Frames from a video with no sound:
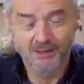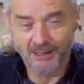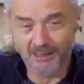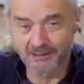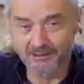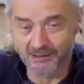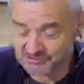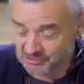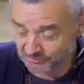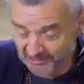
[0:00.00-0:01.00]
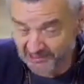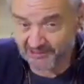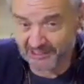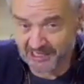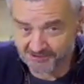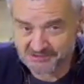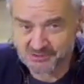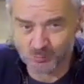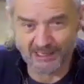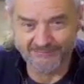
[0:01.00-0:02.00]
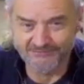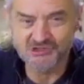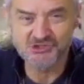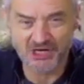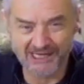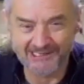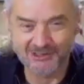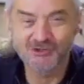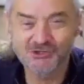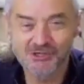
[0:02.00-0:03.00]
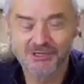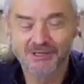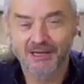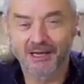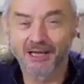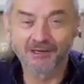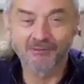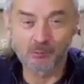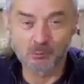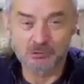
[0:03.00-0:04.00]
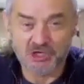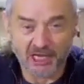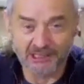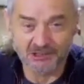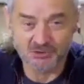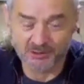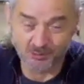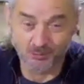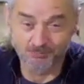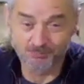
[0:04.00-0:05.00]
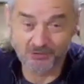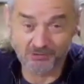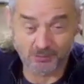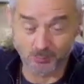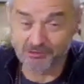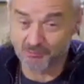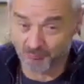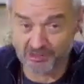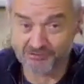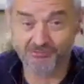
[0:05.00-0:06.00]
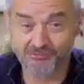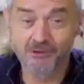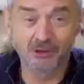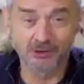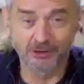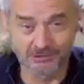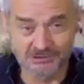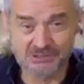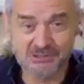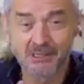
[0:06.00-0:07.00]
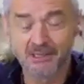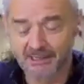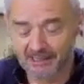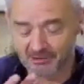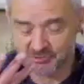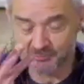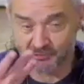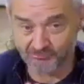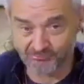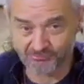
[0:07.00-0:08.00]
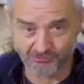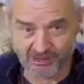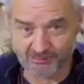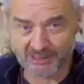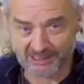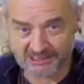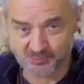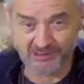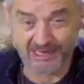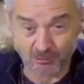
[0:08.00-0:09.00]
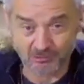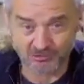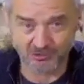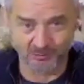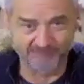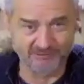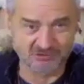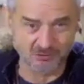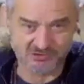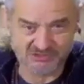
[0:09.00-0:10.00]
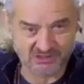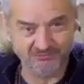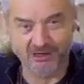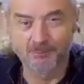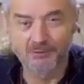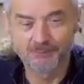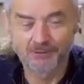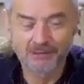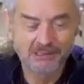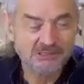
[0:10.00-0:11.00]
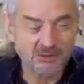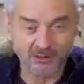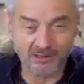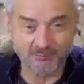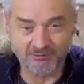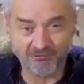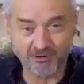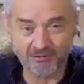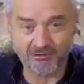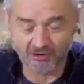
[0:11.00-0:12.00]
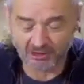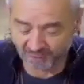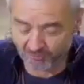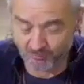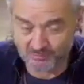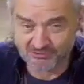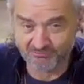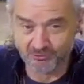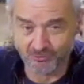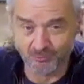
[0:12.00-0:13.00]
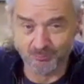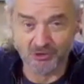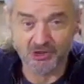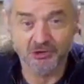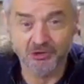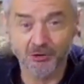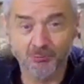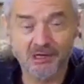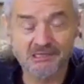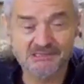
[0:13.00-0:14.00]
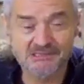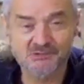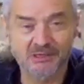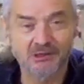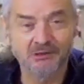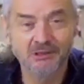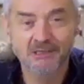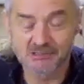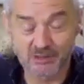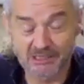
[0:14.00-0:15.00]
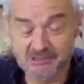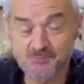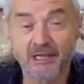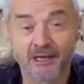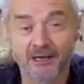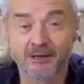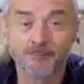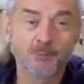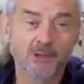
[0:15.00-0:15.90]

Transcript: And uh, so they're the areas that will have to change. And they will change when, you, the, when the breath learns how to move through that place without you having to hold yourself up. Now, it can be very, very informative for your body in yoga practice as well, as well as being a,